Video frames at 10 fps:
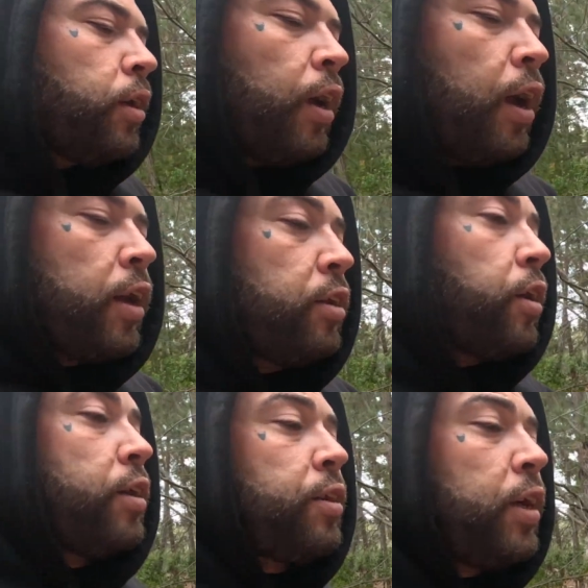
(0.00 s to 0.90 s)
And
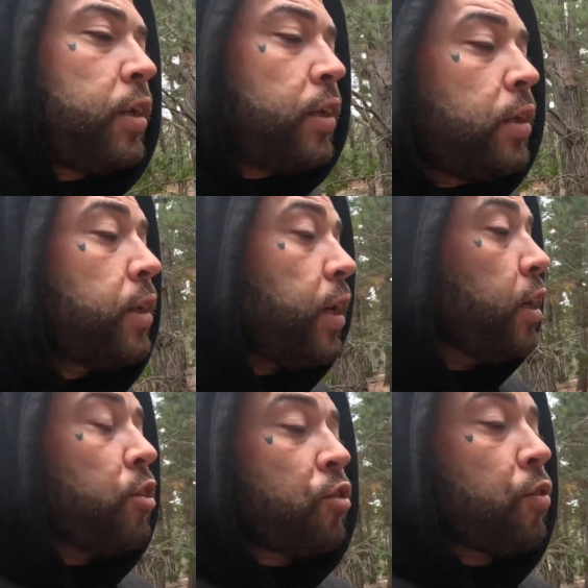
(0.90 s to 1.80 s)
I think
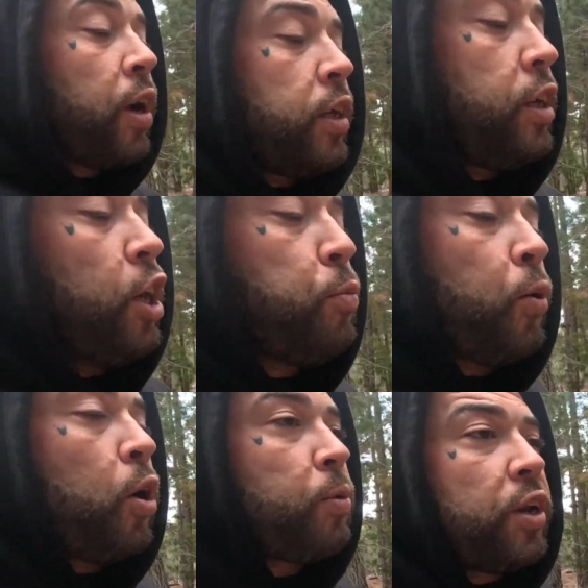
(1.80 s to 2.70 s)
in Australian hip
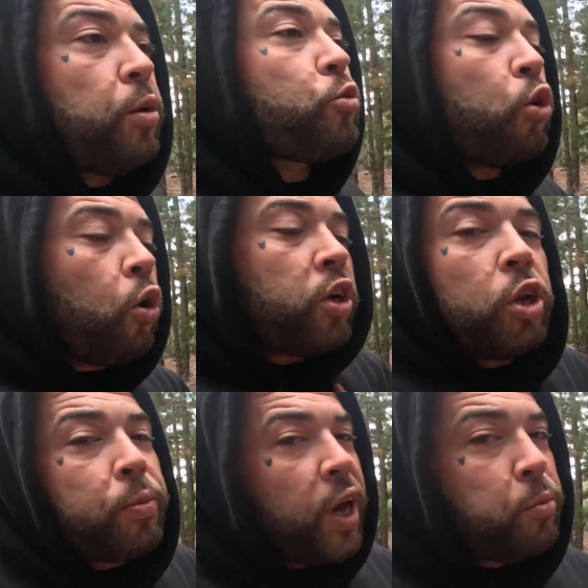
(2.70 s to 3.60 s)
hop, and I'm talking
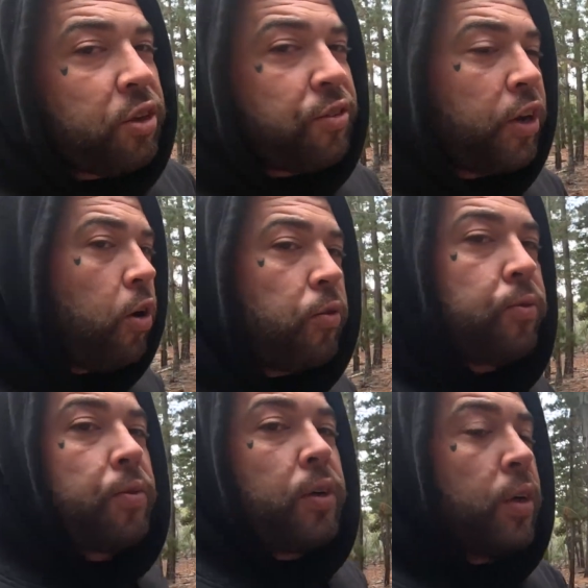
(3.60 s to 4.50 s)
about myself,
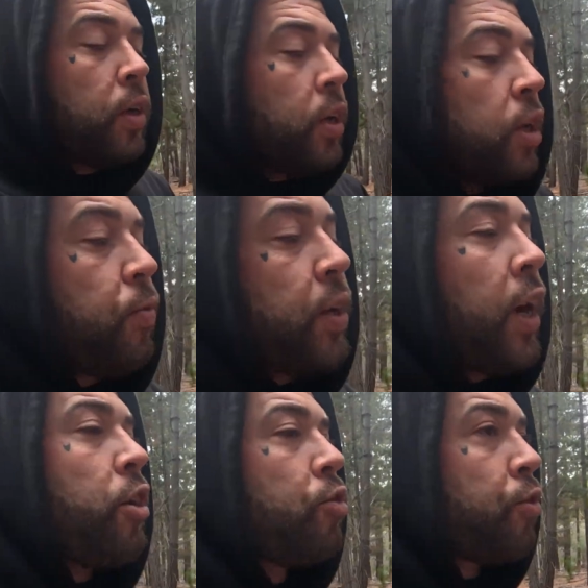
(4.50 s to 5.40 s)
if you're
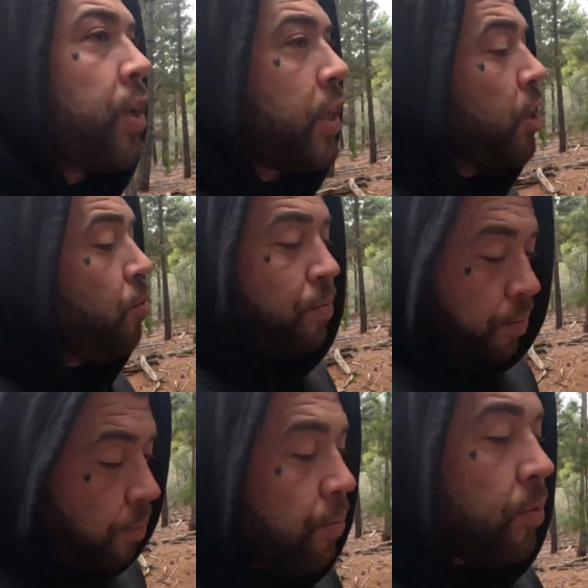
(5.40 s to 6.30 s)
getting triggered,
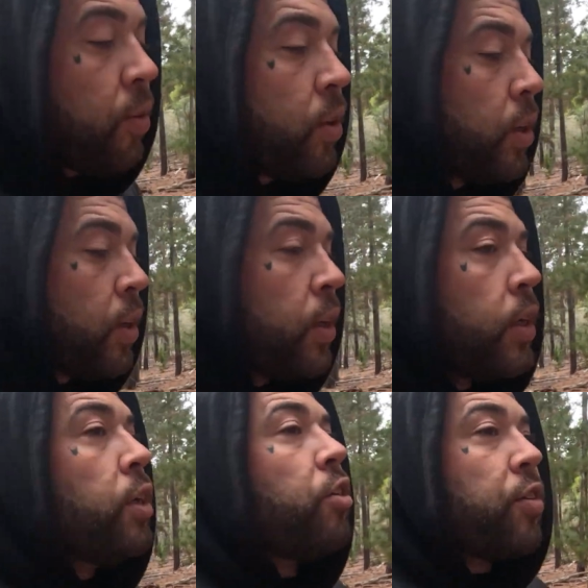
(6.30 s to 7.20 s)

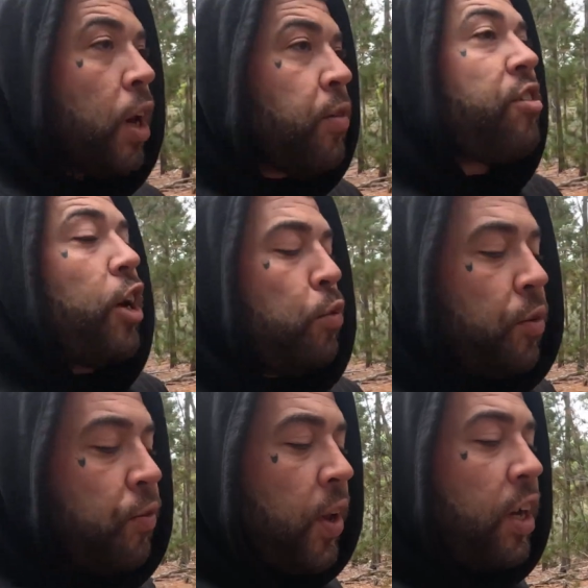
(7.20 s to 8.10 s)
just have a deep
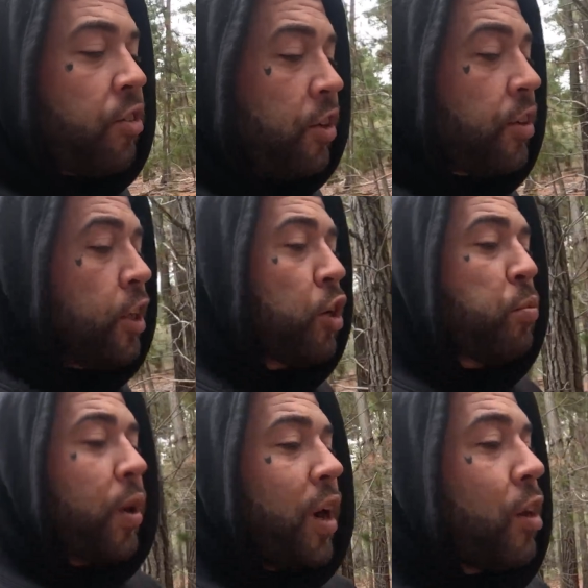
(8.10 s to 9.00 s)
reflection and think
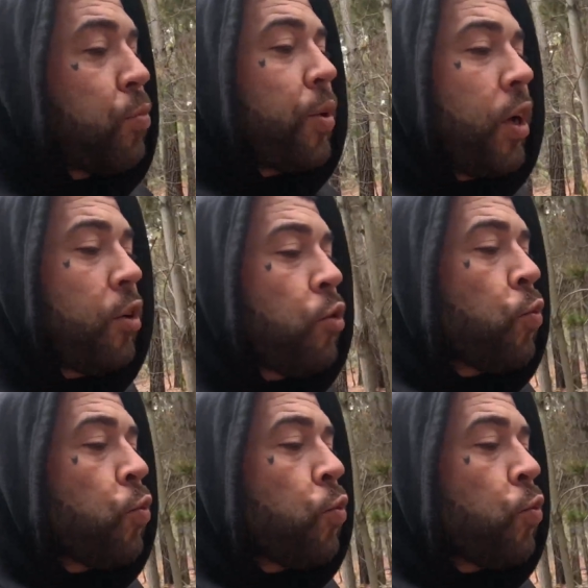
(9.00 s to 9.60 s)
about it. But